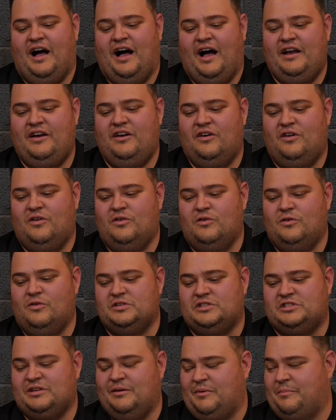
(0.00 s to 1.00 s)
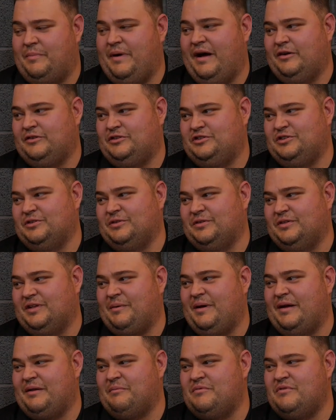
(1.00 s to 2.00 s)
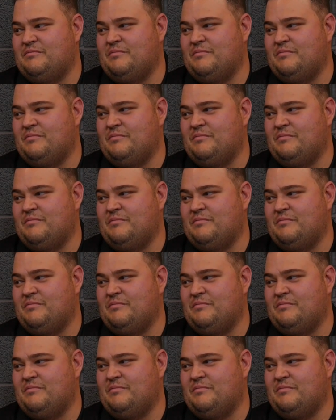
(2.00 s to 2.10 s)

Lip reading: I know something about you that I bet